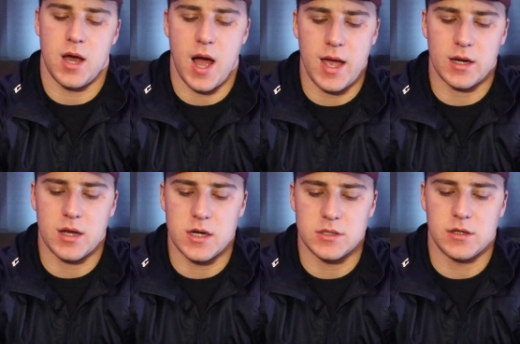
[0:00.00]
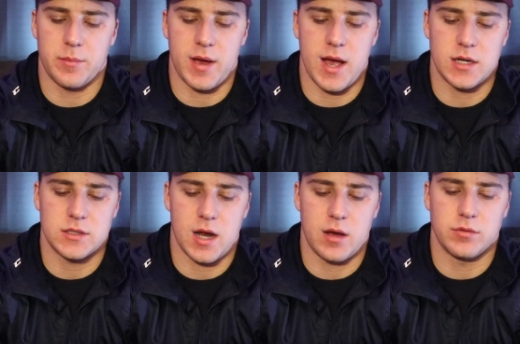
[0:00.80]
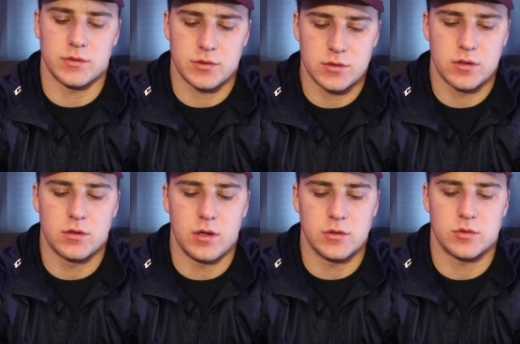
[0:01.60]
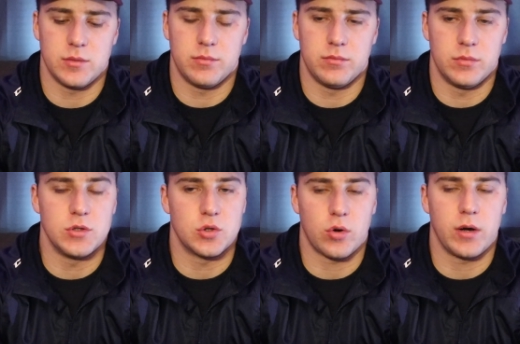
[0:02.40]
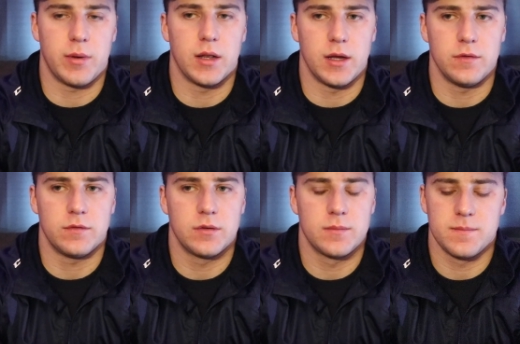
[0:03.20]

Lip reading: I had a cousin in the past that I was close with the majority of my life.